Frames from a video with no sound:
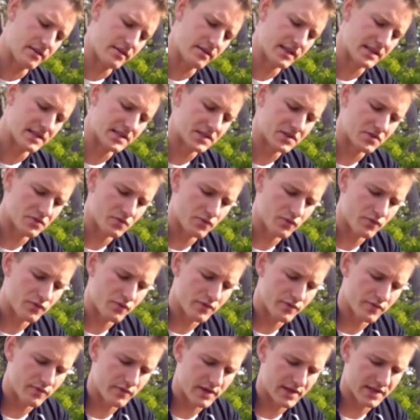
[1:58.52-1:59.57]
This
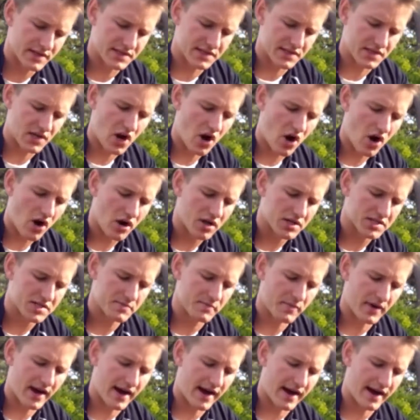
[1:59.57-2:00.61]
is caused
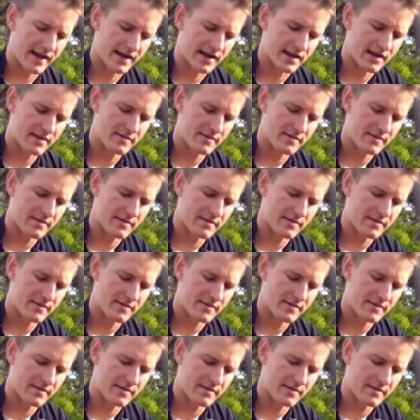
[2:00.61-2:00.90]
by